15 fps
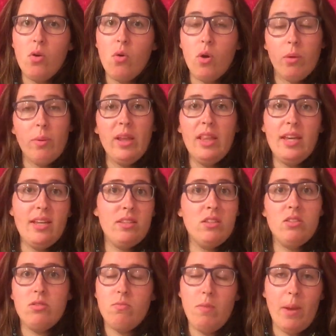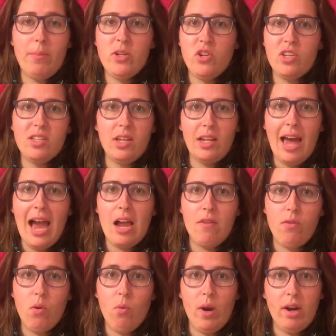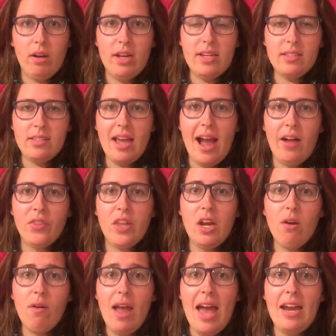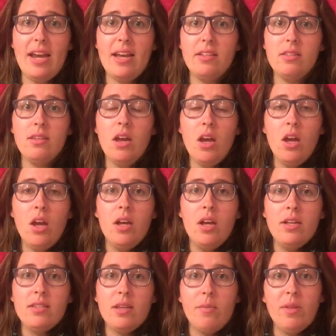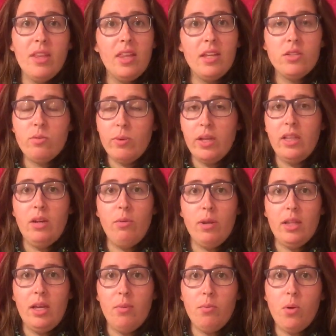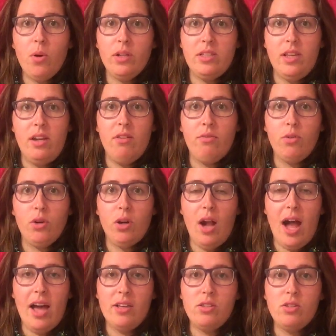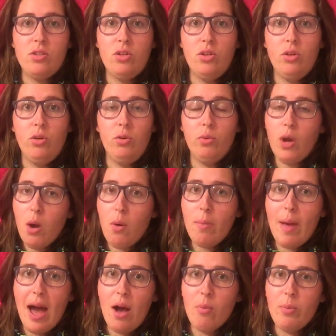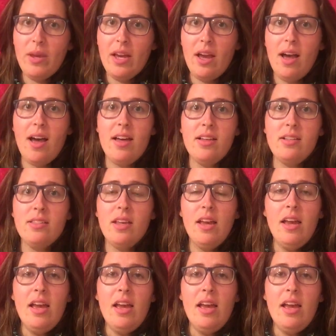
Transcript: or really it's maybe just a lack of awareness out there, and it's something that's really, really important for us to know about, because